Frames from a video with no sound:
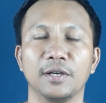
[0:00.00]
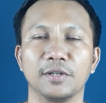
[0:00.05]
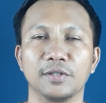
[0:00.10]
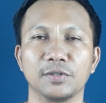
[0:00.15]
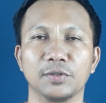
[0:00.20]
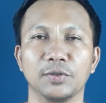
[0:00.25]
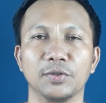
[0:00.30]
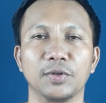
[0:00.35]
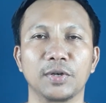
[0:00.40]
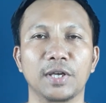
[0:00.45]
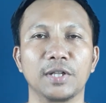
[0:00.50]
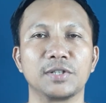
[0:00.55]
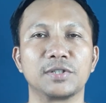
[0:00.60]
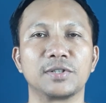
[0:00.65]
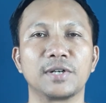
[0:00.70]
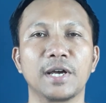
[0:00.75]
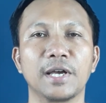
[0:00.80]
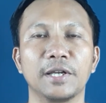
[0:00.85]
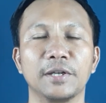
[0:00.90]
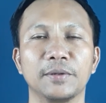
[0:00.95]
So you can
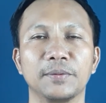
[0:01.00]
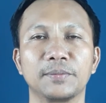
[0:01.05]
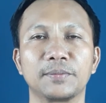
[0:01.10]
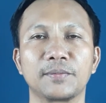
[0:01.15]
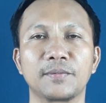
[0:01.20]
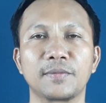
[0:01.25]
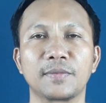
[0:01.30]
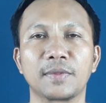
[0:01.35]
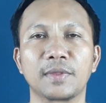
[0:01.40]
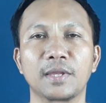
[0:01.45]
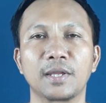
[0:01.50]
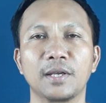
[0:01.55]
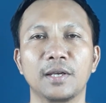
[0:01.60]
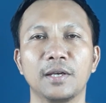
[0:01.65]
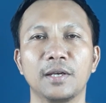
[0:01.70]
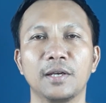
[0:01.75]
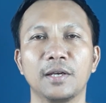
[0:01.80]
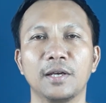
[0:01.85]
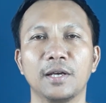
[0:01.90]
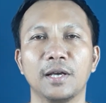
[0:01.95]
try.
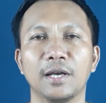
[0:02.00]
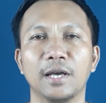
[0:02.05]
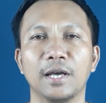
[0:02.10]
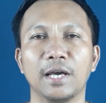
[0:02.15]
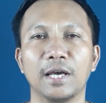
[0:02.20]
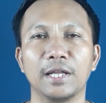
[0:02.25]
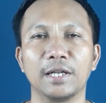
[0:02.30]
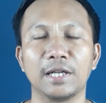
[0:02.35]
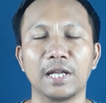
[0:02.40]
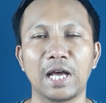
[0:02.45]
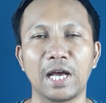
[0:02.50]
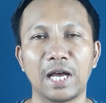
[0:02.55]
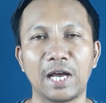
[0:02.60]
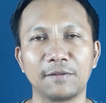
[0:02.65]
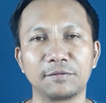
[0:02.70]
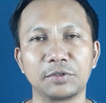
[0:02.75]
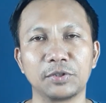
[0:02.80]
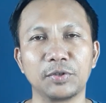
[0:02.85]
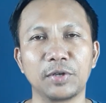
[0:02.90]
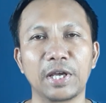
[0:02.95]
And
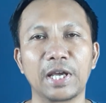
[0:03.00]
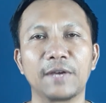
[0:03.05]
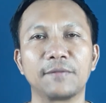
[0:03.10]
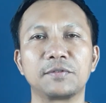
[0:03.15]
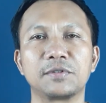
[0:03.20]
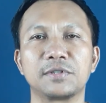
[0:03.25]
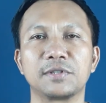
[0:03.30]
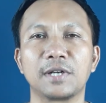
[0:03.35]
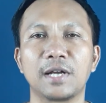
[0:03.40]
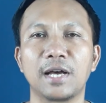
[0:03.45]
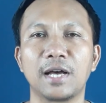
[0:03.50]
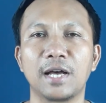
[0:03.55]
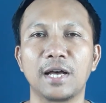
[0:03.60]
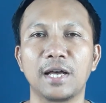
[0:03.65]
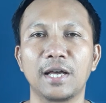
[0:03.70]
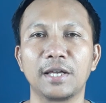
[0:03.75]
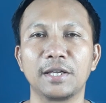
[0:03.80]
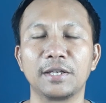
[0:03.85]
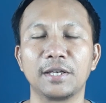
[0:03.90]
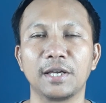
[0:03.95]
after you have
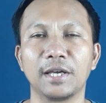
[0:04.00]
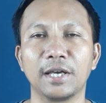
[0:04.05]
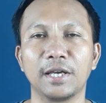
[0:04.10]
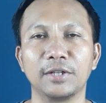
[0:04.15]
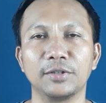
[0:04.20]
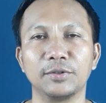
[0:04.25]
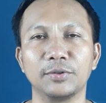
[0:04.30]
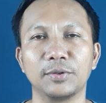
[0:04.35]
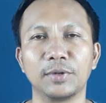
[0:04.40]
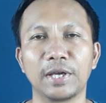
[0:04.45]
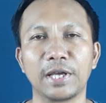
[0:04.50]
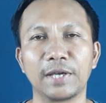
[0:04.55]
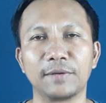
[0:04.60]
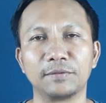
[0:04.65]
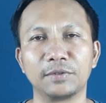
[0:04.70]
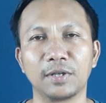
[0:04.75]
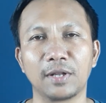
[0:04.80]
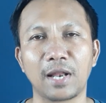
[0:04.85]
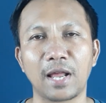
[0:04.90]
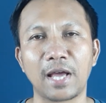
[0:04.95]
tried and you have
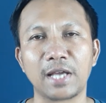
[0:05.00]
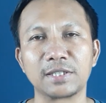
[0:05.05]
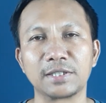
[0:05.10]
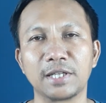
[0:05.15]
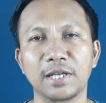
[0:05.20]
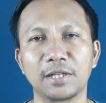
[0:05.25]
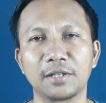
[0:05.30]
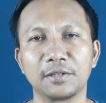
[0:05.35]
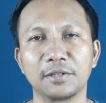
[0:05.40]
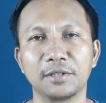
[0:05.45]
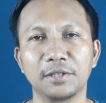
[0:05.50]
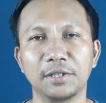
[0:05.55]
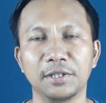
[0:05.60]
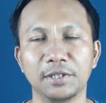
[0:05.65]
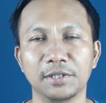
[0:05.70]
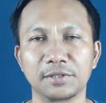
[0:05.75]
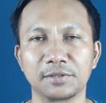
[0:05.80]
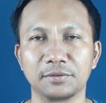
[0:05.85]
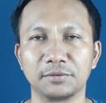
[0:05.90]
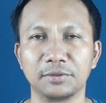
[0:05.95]
realized that
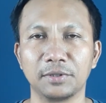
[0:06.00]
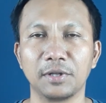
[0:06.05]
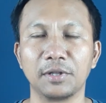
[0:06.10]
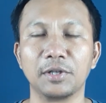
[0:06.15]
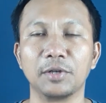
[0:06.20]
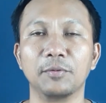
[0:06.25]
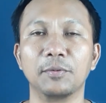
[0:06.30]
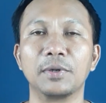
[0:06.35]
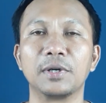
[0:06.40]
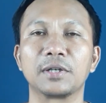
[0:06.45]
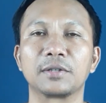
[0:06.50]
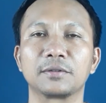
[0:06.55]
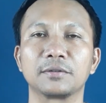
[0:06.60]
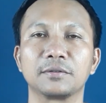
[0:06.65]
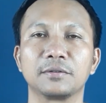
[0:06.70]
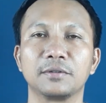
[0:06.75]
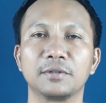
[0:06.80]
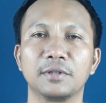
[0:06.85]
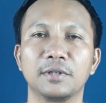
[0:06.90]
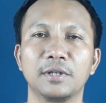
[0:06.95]
it really work,
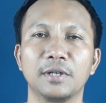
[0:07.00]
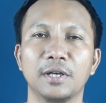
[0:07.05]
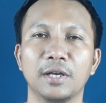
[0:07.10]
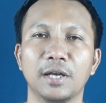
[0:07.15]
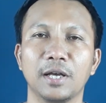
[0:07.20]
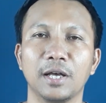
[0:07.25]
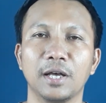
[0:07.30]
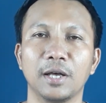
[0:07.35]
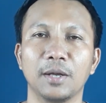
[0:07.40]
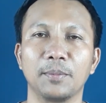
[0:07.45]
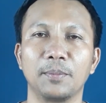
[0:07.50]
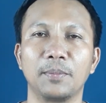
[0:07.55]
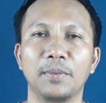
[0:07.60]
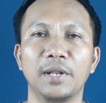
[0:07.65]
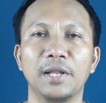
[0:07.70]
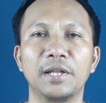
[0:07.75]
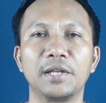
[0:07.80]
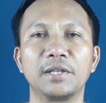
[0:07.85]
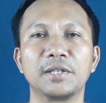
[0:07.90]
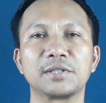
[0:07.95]

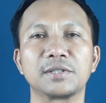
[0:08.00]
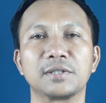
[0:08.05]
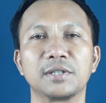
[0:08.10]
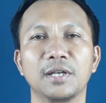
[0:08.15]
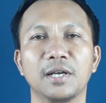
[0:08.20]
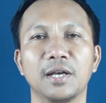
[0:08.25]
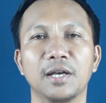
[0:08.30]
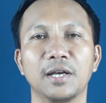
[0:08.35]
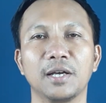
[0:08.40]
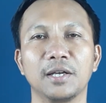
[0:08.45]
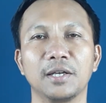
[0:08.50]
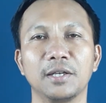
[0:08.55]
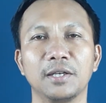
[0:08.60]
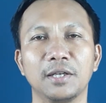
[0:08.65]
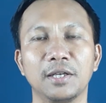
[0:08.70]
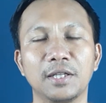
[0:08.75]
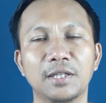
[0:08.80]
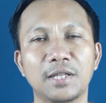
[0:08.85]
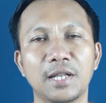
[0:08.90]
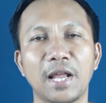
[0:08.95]
please
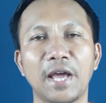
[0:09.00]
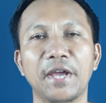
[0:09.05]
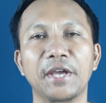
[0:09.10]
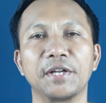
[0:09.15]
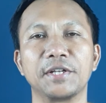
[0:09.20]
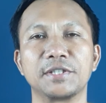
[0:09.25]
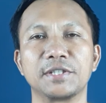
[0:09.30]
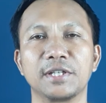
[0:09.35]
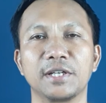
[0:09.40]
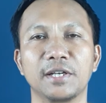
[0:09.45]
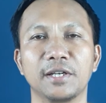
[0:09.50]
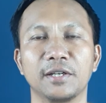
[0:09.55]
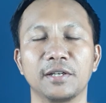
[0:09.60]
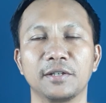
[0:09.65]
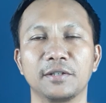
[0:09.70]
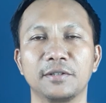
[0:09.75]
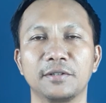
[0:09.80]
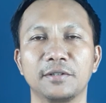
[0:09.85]
hit like and share.